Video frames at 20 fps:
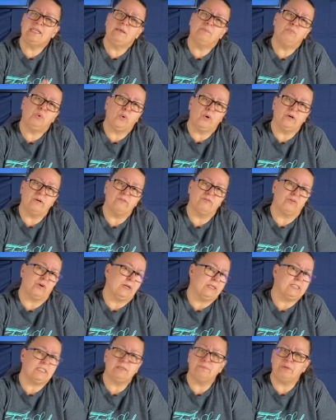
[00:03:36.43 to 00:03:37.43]
important for
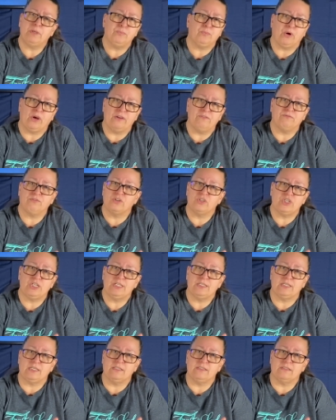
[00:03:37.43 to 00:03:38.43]
us to be brave for
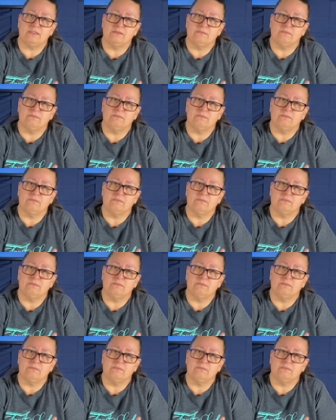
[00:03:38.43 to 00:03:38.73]
Jesus?